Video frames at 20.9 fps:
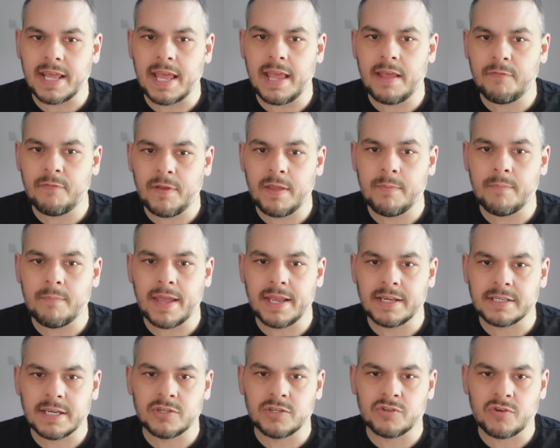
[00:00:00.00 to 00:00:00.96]
if he makes
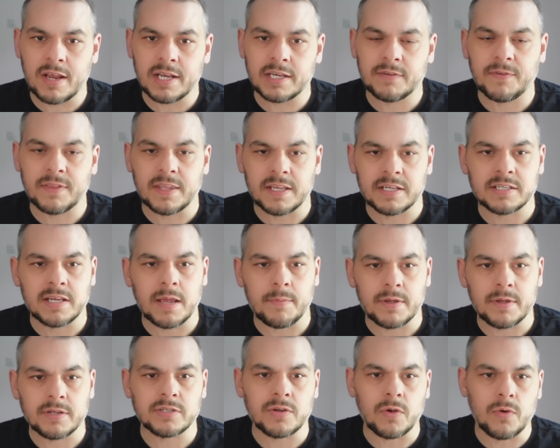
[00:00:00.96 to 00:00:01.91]
a transfer this summer.
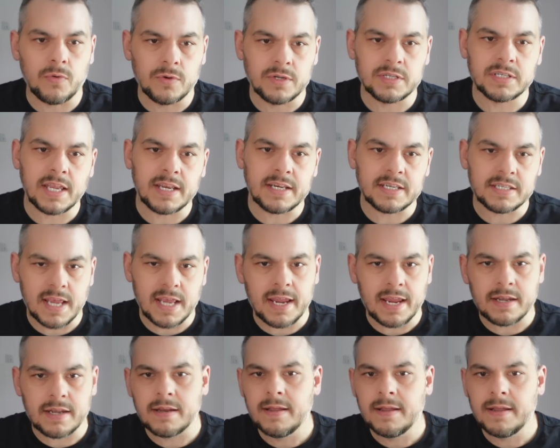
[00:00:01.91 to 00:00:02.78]
So, Ornstein's saying